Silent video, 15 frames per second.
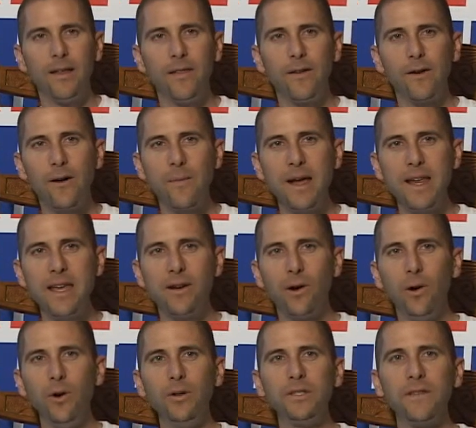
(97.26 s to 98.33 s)
There are many
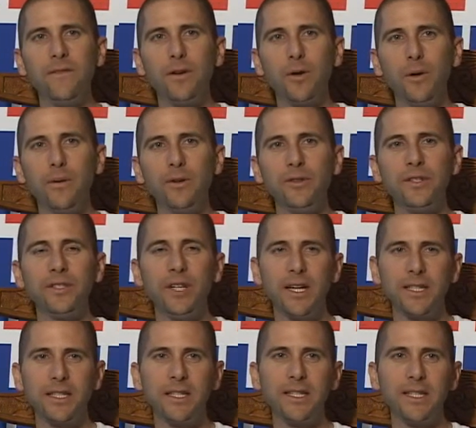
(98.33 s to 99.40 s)
goals of the criminal
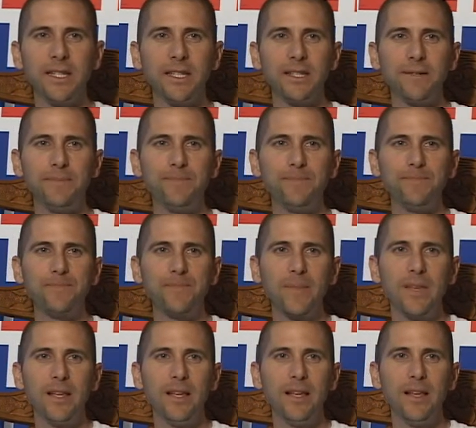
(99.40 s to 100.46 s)
justice system
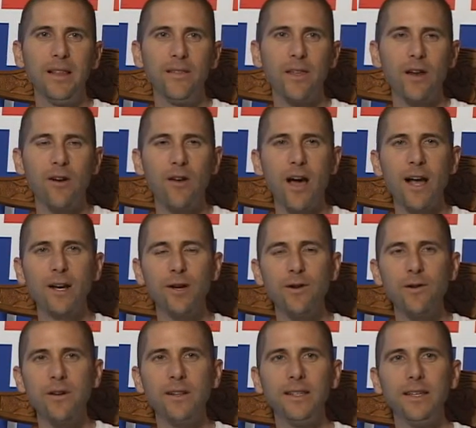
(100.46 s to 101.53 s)
that are not
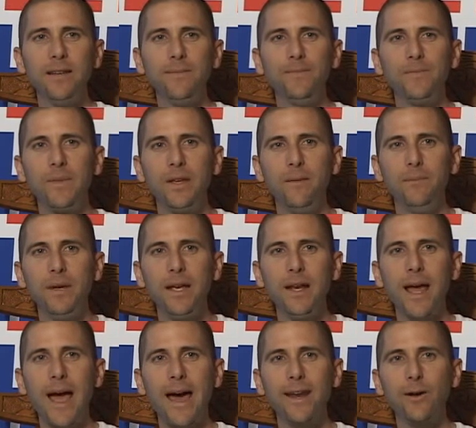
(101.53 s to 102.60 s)
currently
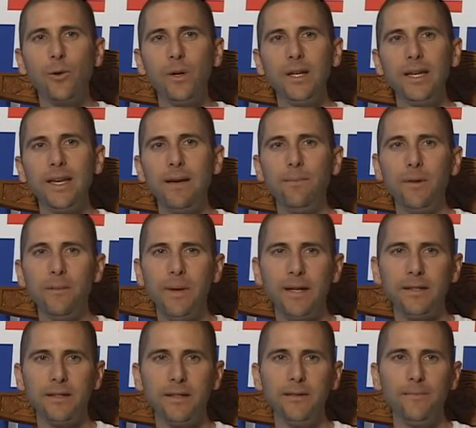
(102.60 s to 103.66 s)
being adequately
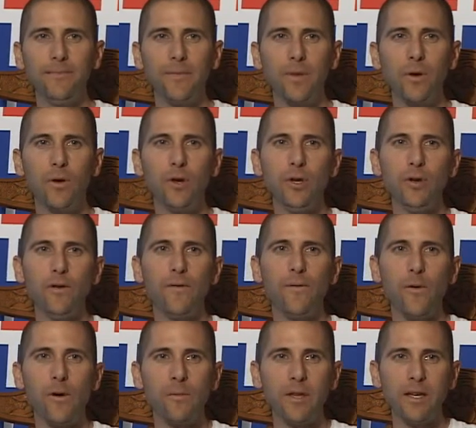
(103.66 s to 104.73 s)
implemented or
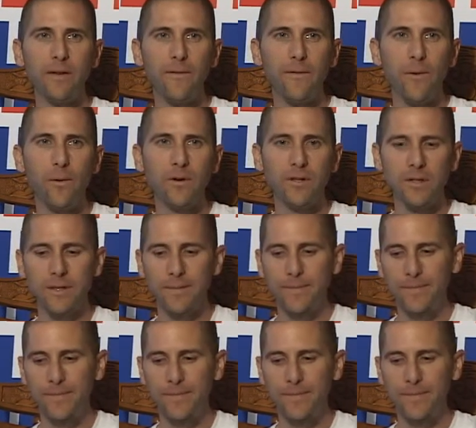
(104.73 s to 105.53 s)
uniformly enforced.